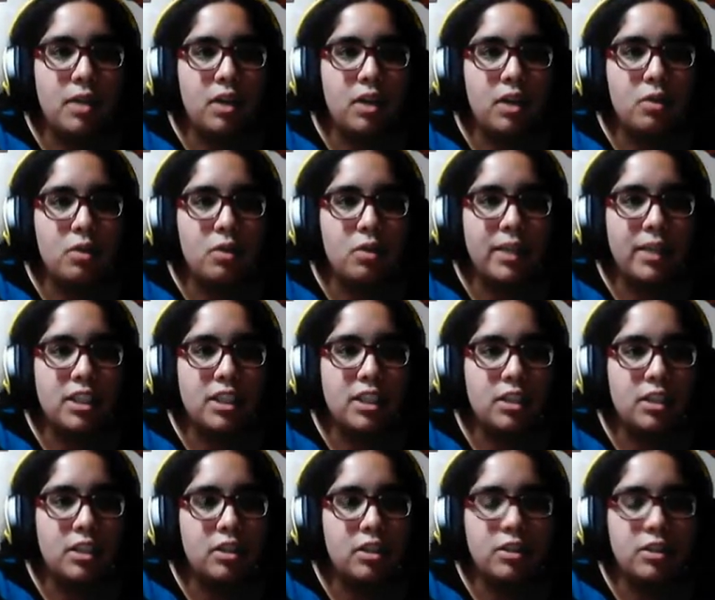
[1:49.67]
a
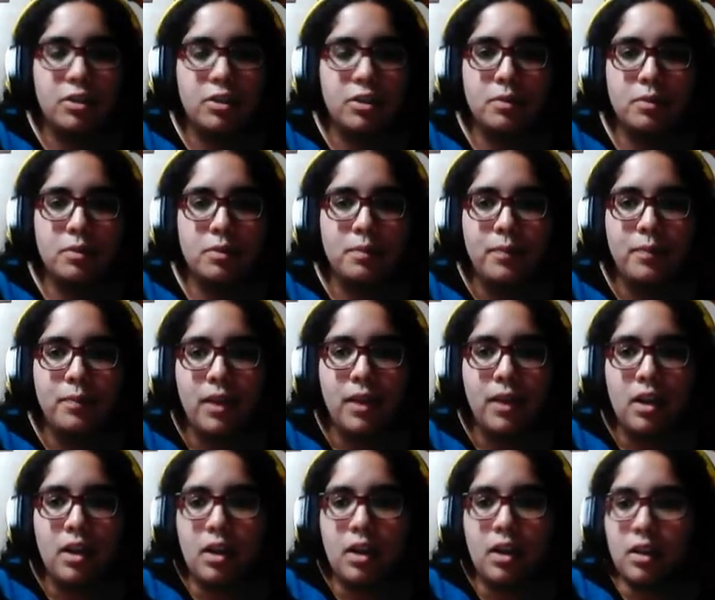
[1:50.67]
question or two.
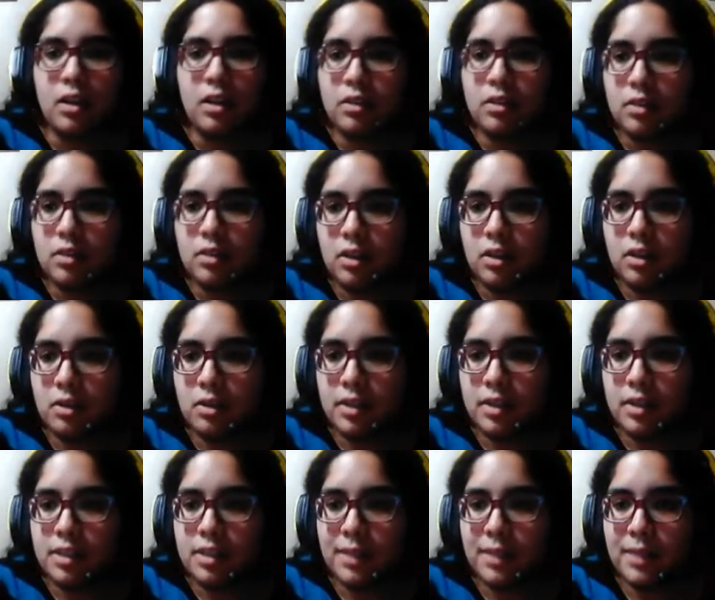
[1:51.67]
So
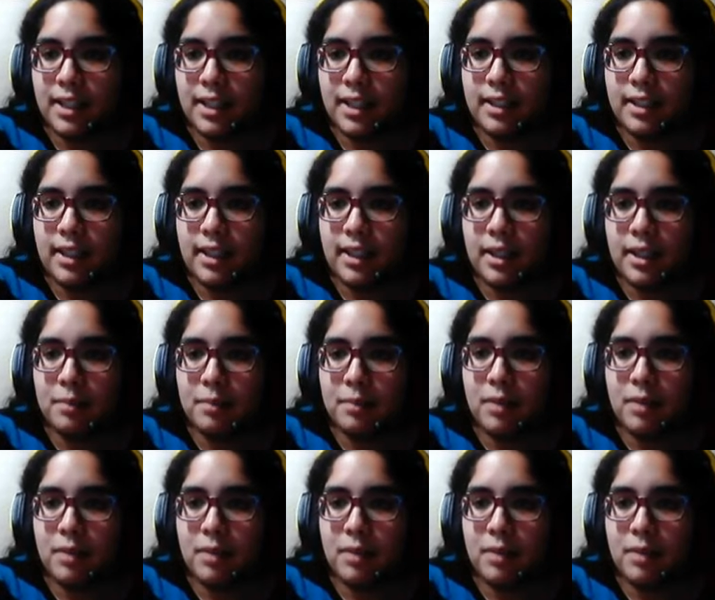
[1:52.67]
there's my nickname.